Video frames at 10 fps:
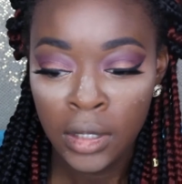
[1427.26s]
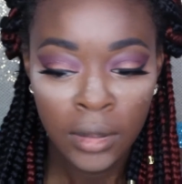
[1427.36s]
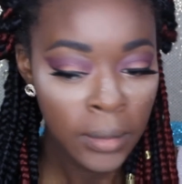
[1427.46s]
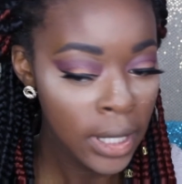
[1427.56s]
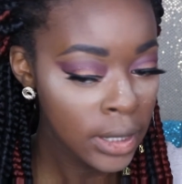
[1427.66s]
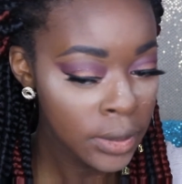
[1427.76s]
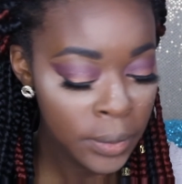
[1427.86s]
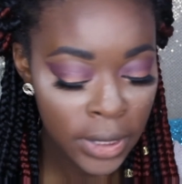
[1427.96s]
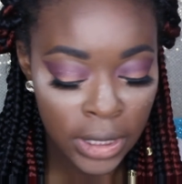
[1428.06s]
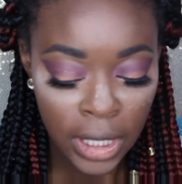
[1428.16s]
My little
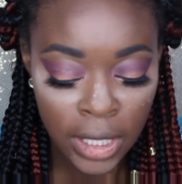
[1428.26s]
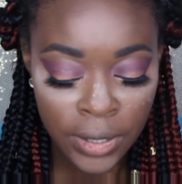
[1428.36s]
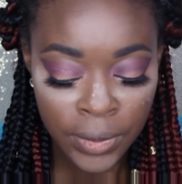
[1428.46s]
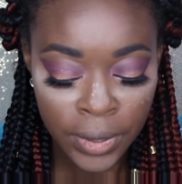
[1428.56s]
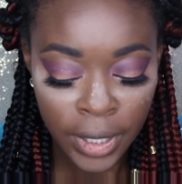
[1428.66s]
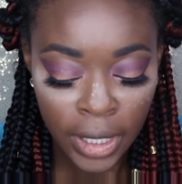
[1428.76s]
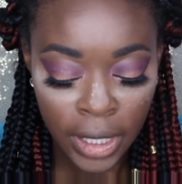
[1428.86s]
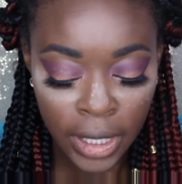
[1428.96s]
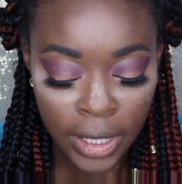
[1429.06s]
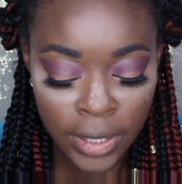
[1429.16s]
bit of contouring
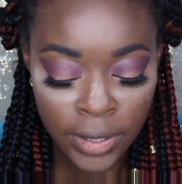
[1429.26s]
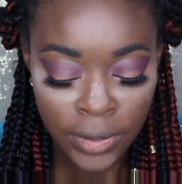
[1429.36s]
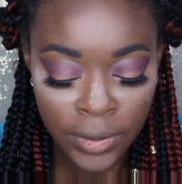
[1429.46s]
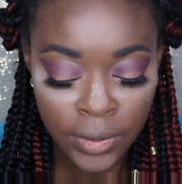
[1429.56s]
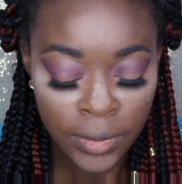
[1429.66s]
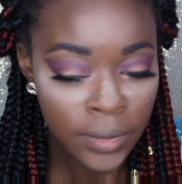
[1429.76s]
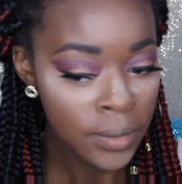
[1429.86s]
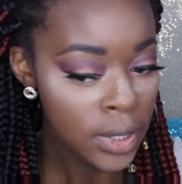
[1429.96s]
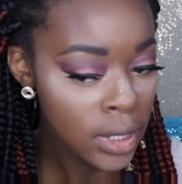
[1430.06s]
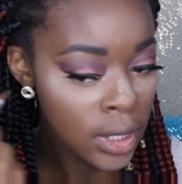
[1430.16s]
that I do,
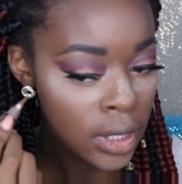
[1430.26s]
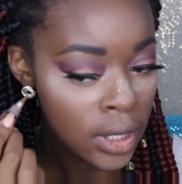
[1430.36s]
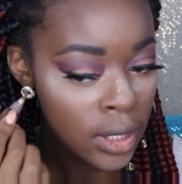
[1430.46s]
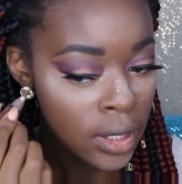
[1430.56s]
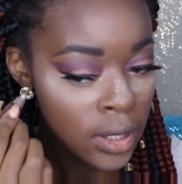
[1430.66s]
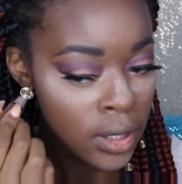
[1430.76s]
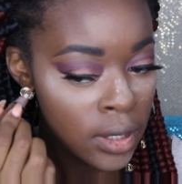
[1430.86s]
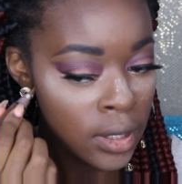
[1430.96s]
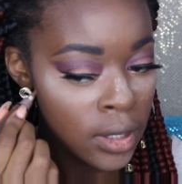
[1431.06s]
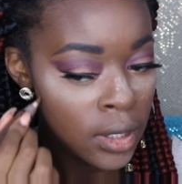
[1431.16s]
just gonna
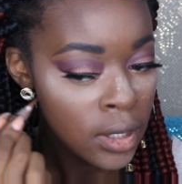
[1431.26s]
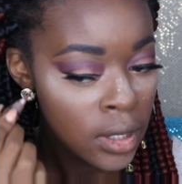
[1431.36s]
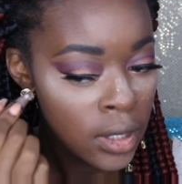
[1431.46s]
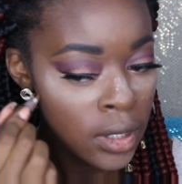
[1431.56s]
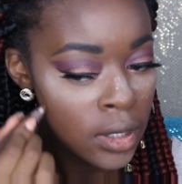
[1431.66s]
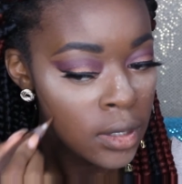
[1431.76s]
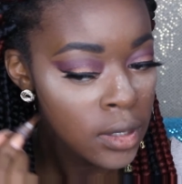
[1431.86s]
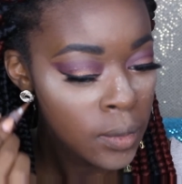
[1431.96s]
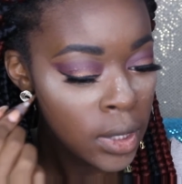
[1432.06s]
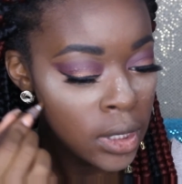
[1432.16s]

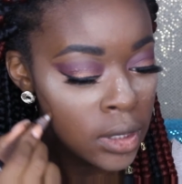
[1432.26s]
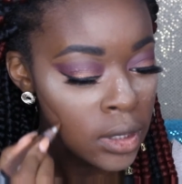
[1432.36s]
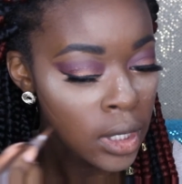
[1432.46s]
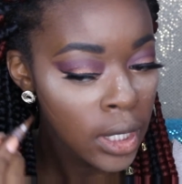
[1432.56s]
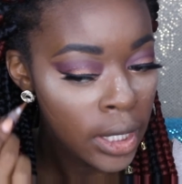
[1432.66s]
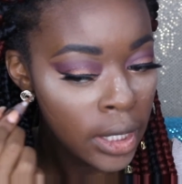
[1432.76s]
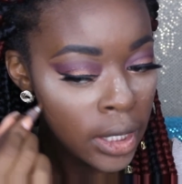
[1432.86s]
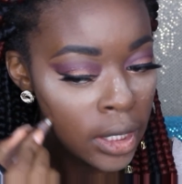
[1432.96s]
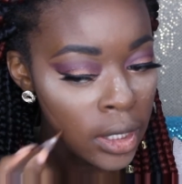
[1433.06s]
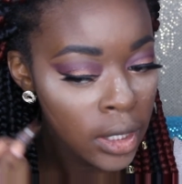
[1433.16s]
do my little line
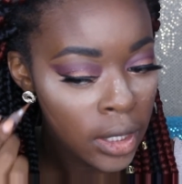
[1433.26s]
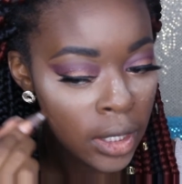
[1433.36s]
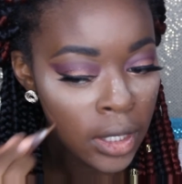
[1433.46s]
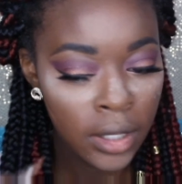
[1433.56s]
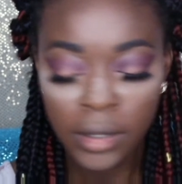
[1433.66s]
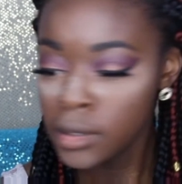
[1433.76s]
here.